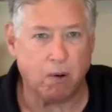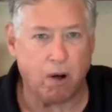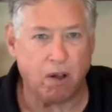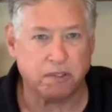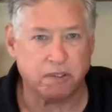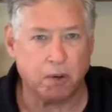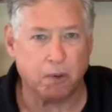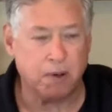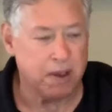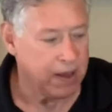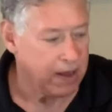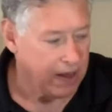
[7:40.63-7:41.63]

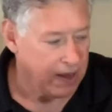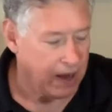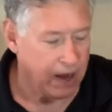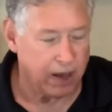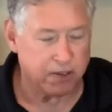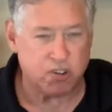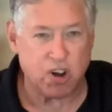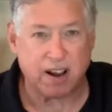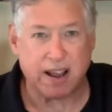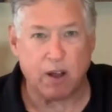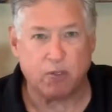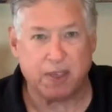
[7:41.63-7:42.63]
Also,
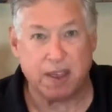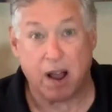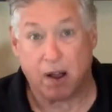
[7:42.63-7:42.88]
check out the